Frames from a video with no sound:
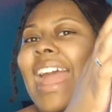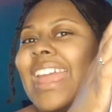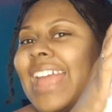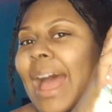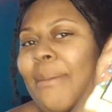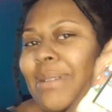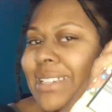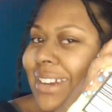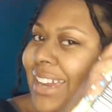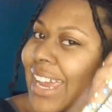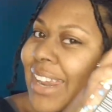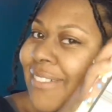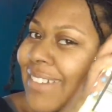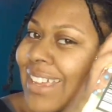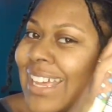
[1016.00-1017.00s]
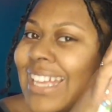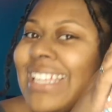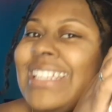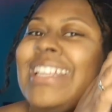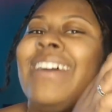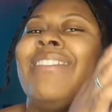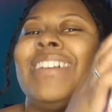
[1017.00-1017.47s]
I bet y'all can't even
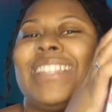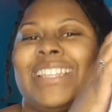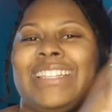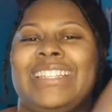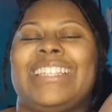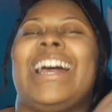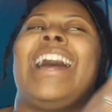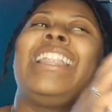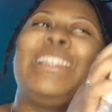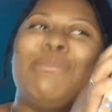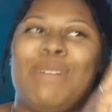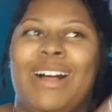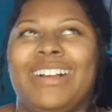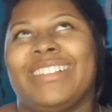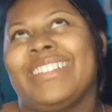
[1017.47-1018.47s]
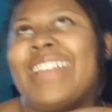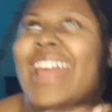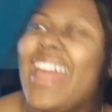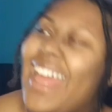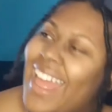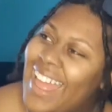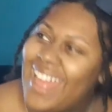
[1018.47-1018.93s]
guess what's inside this box.
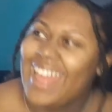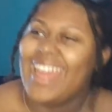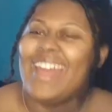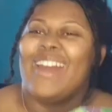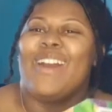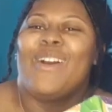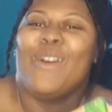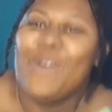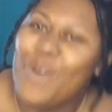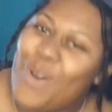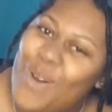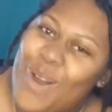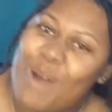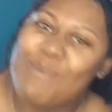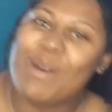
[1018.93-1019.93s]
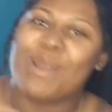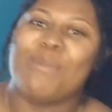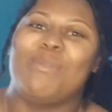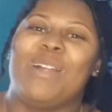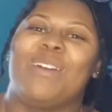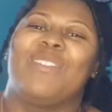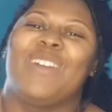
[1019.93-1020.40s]
I'm out of
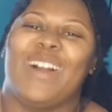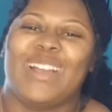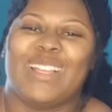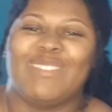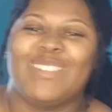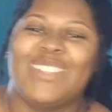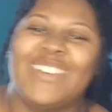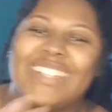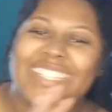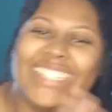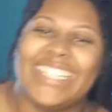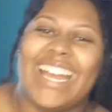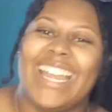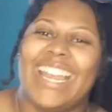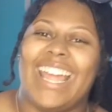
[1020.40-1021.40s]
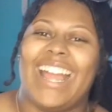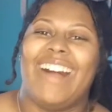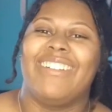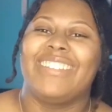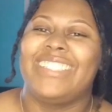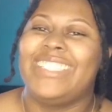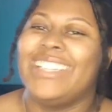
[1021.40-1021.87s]
breath, y'all. I'm so excited. Like, I
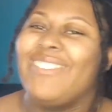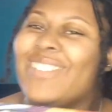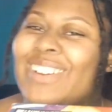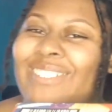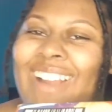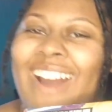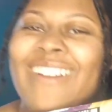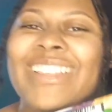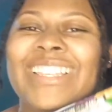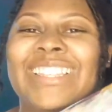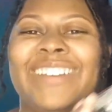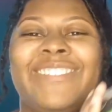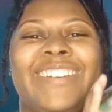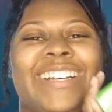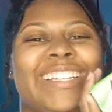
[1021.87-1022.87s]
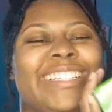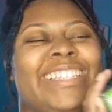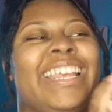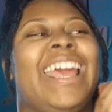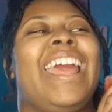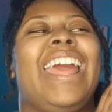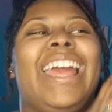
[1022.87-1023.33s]
was jumping around and stuff, because
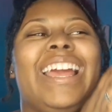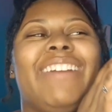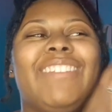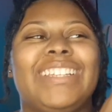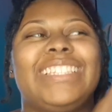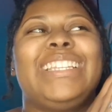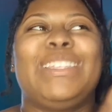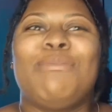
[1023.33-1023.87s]
what's in this